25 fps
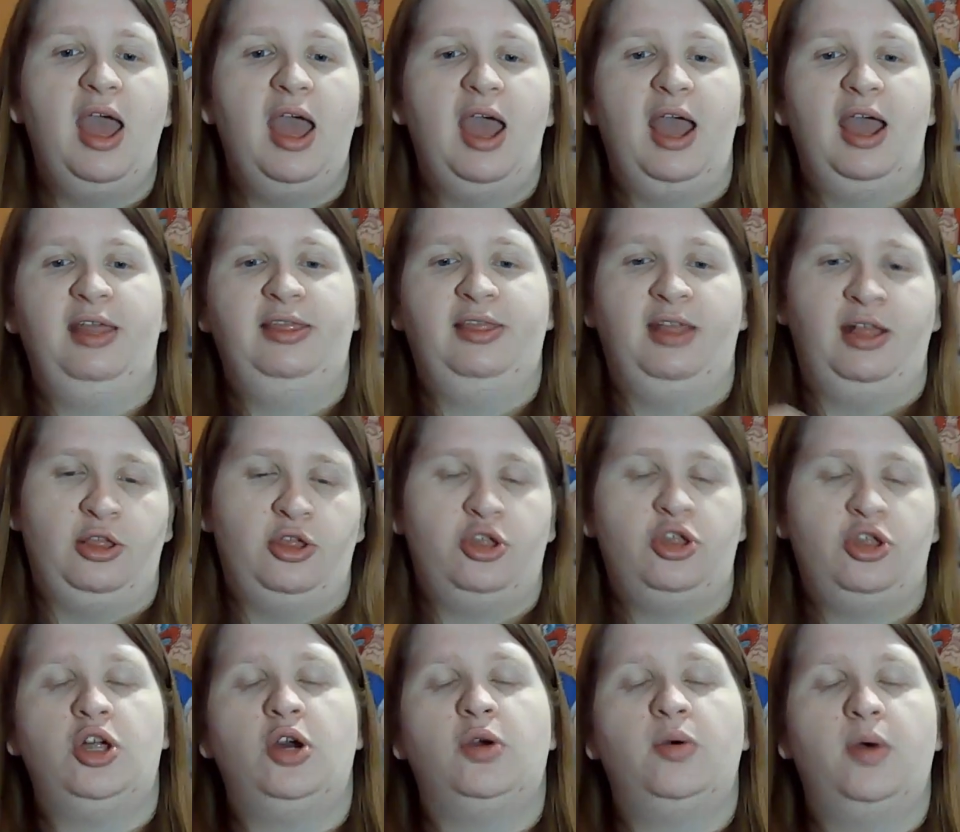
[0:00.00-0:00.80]
and that
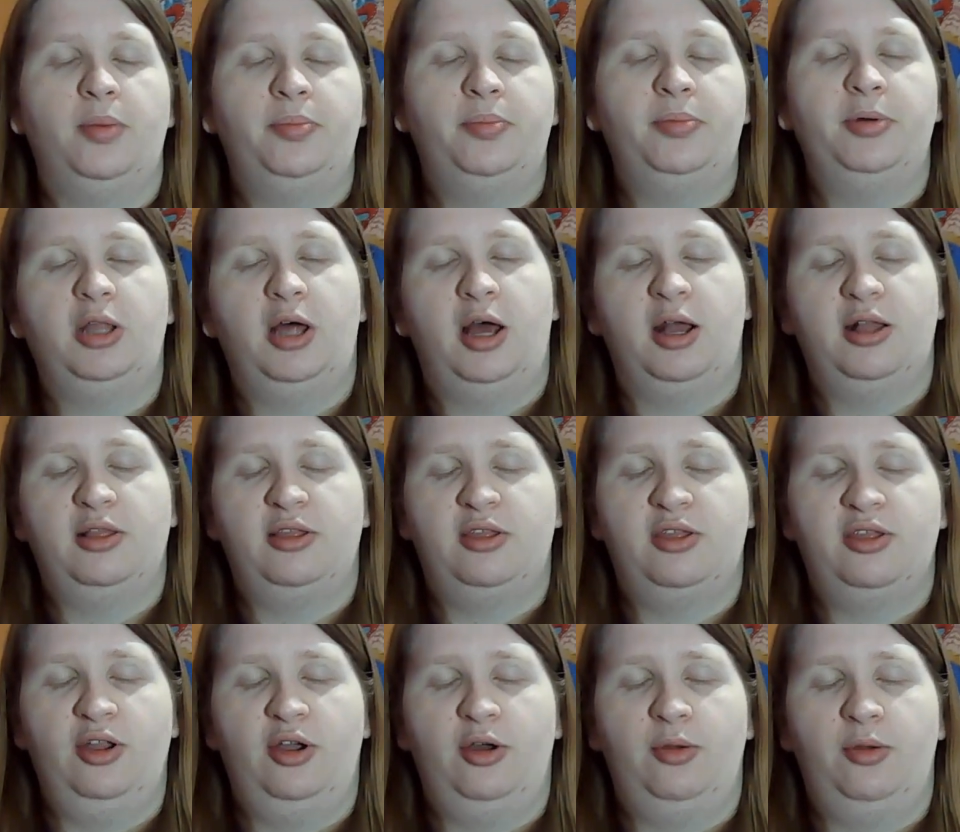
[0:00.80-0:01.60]
show up a lot
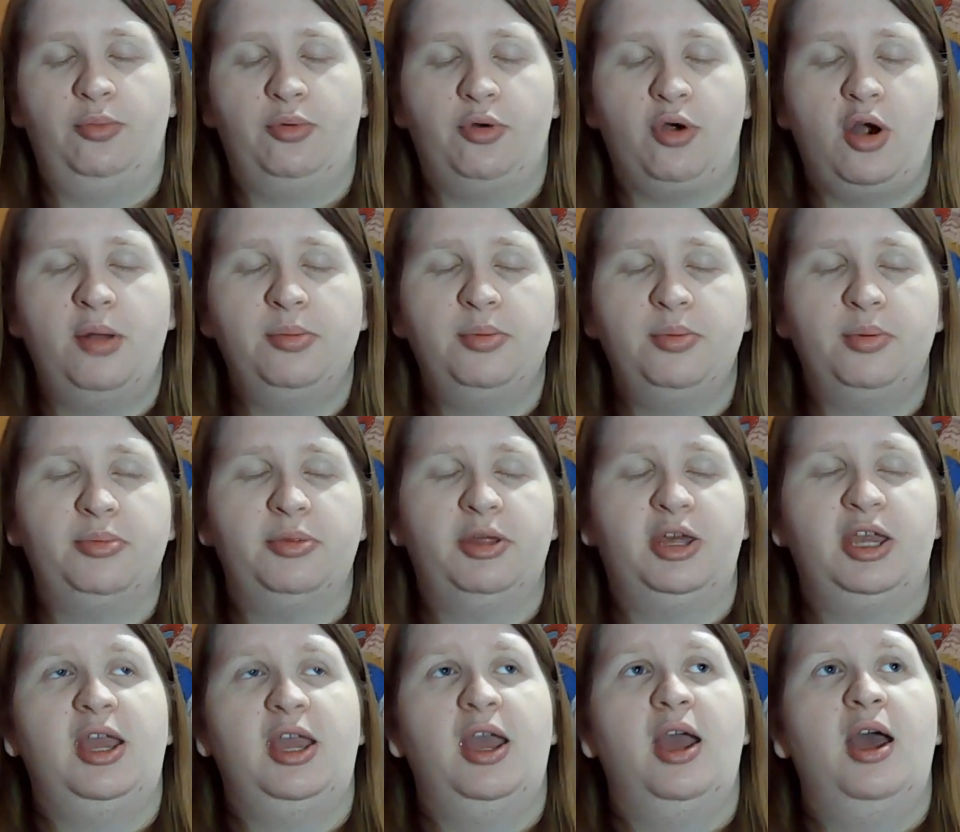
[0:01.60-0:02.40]
still
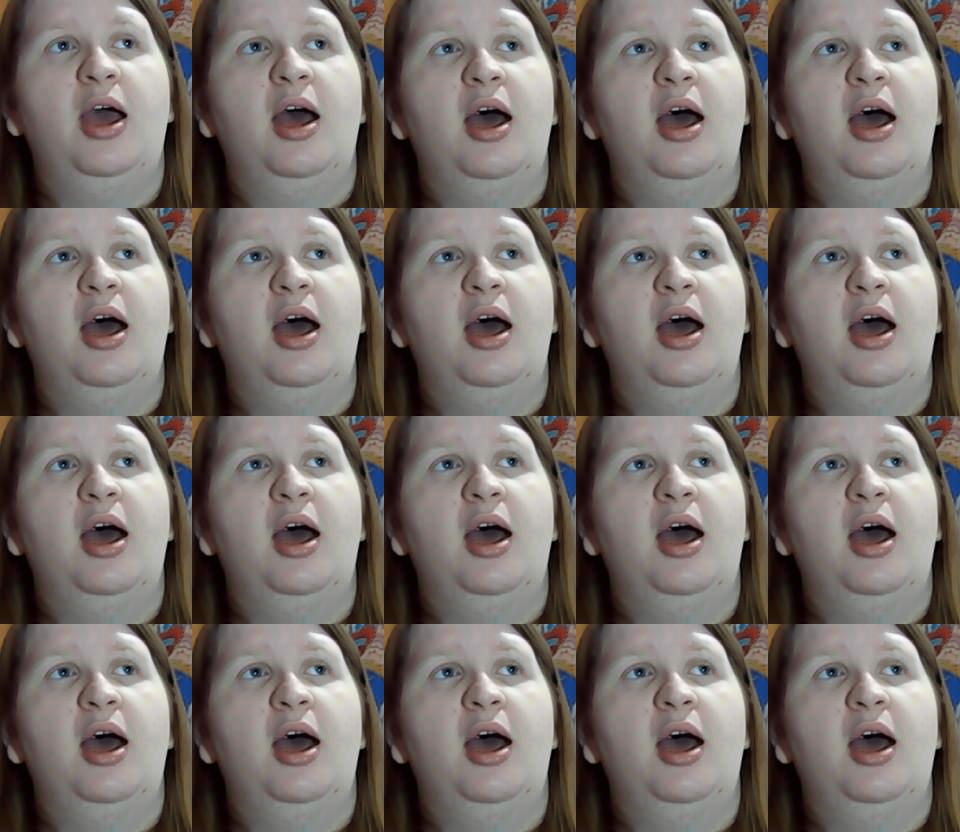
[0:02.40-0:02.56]
probably